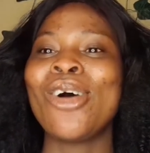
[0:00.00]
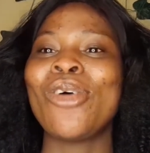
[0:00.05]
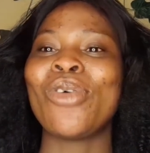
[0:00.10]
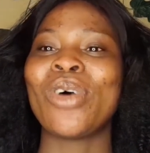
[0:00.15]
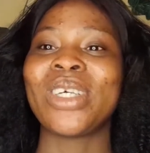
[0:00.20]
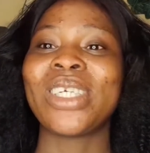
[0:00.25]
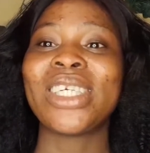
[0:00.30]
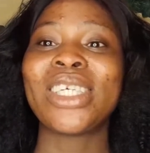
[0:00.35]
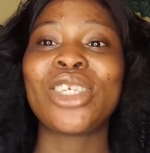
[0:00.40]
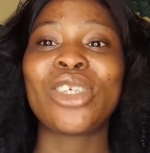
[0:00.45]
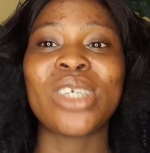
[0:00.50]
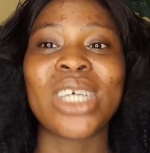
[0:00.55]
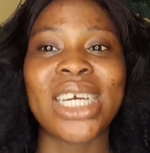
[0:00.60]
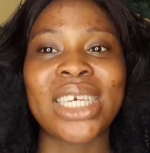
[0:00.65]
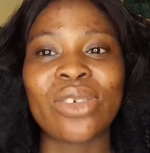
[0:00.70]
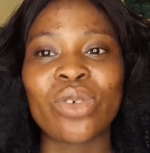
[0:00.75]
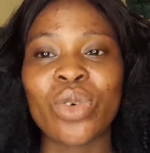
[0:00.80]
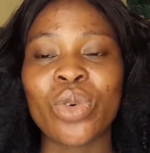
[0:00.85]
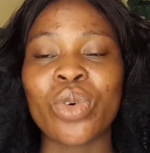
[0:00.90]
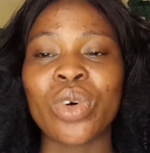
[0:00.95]
Was it
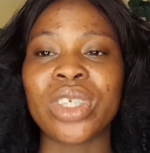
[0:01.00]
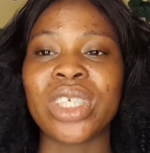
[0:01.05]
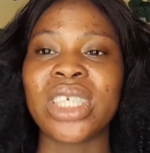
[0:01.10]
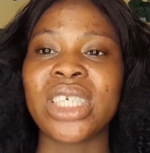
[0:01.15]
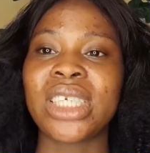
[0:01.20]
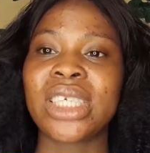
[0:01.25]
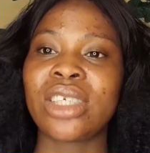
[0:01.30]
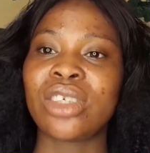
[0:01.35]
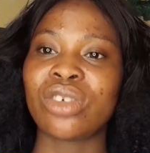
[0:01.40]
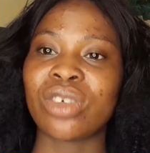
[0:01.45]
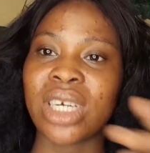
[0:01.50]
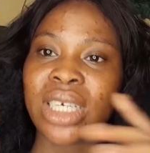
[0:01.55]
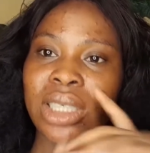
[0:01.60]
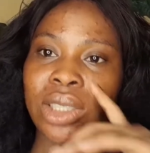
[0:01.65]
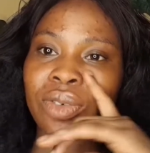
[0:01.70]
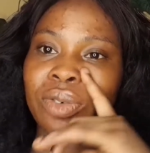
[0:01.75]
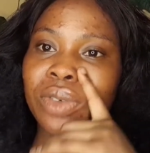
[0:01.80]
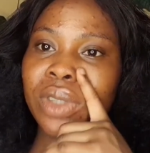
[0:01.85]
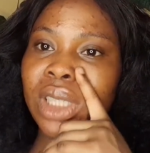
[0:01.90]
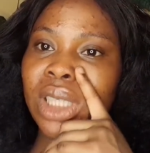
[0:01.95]
stressful? Was it
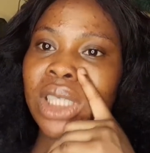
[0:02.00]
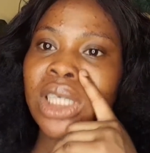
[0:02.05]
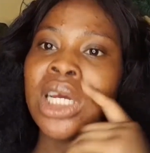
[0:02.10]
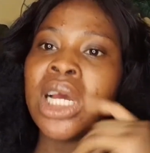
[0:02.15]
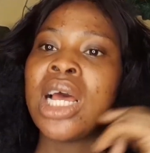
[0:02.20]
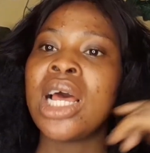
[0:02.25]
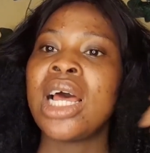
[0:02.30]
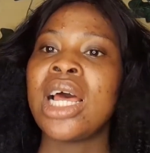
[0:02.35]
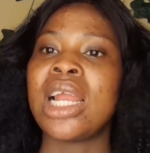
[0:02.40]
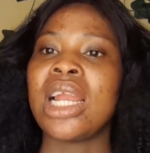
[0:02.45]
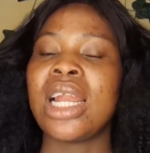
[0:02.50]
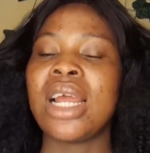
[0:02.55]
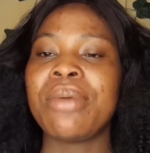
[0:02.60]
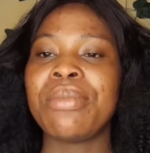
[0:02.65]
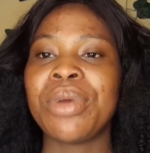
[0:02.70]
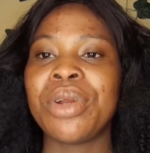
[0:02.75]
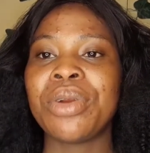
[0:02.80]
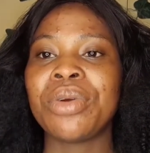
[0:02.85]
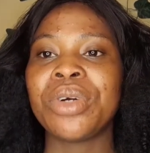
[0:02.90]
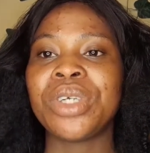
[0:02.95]
stress-free? Let
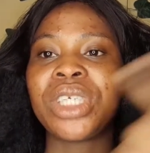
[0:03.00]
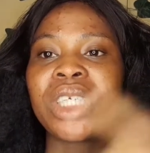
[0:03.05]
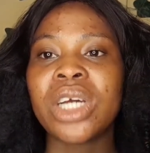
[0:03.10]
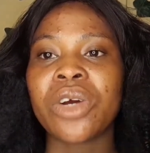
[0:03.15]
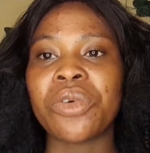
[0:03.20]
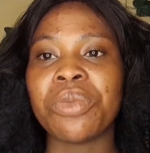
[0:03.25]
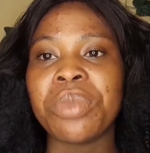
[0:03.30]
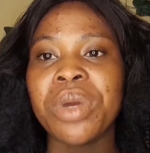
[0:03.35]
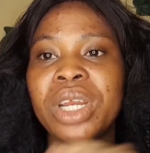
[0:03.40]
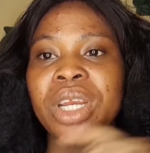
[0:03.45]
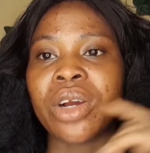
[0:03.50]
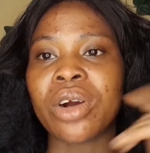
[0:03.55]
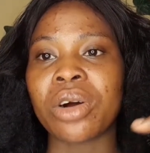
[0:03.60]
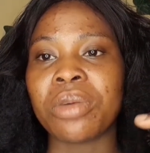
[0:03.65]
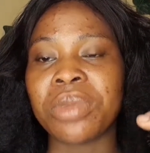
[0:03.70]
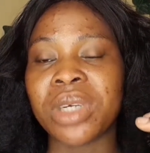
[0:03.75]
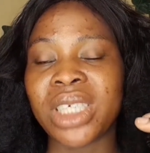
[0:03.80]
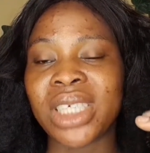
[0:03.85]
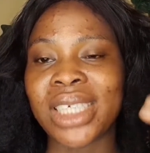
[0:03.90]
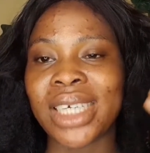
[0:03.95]
me know. Share with me in the
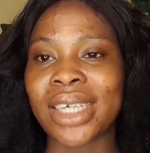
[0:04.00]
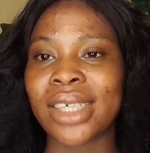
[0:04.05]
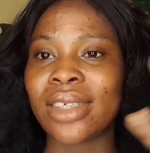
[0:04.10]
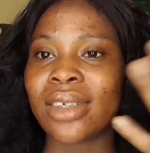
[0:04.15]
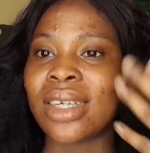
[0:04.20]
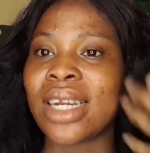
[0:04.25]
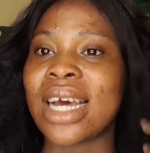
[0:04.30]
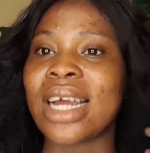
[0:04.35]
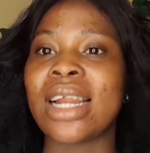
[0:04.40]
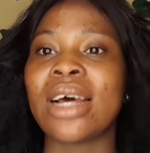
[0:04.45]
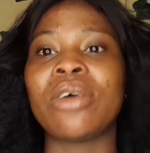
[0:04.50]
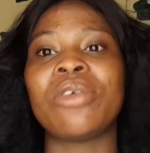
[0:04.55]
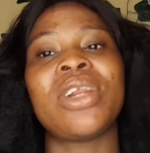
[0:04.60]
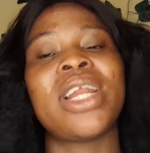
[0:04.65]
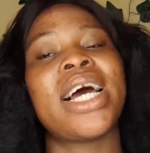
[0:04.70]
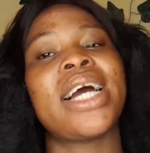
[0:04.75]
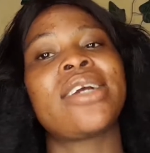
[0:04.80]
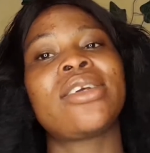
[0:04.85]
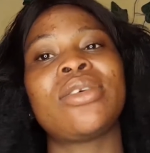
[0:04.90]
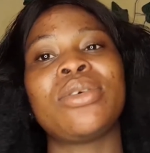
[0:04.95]
comment section, and I would
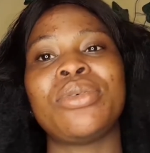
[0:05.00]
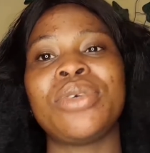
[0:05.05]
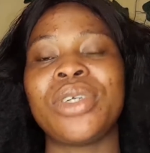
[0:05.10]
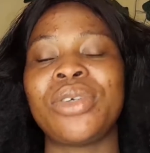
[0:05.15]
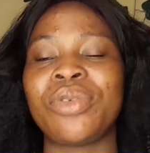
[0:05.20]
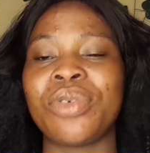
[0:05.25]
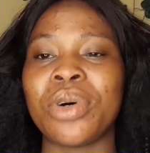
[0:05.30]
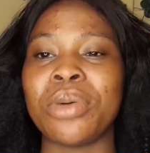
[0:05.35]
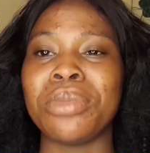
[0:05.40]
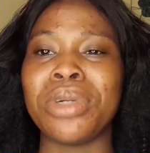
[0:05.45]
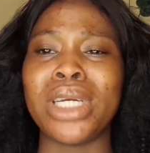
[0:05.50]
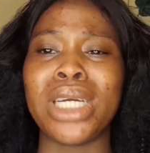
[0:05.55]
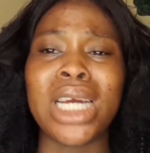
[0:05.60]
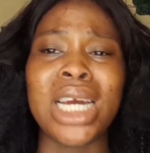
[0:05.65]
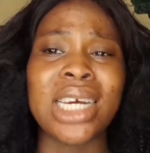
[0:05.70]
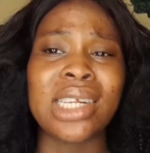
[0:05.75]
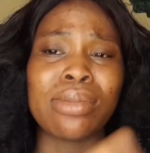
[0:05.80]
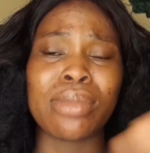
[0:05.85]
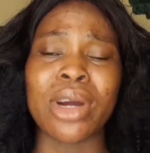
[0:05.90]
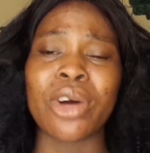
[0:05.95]
like to read from you. Here
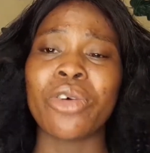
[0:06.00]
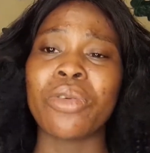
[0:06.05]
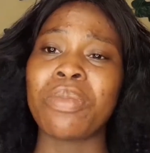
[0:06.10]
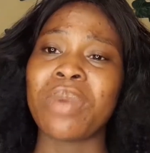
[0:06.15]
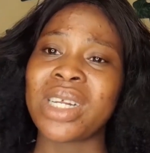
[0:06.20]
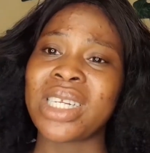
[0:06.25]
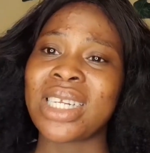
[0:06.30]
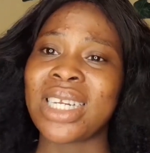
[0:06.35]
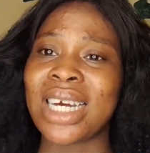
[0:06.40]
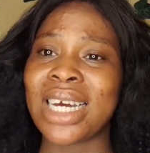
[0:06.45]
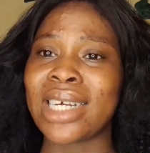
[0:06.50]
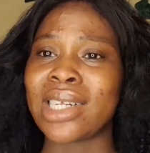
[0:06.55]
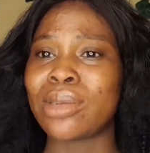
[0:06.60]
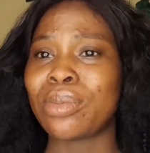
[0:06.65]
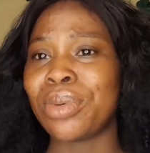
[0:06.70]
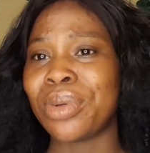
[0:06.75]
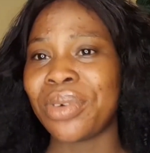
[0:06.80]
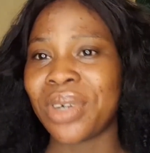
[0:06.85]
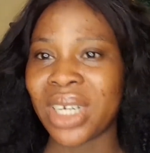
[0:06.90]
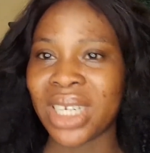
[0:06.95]
is my own personal
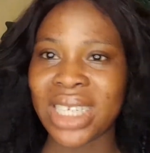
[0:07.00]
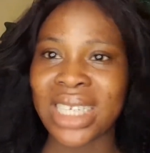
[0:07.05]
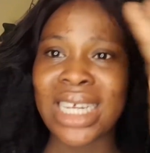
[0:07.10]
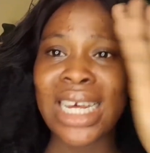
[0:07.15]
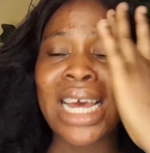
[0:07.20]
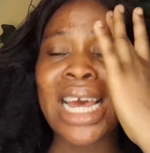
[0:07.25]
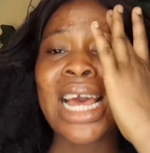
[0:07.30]
experience.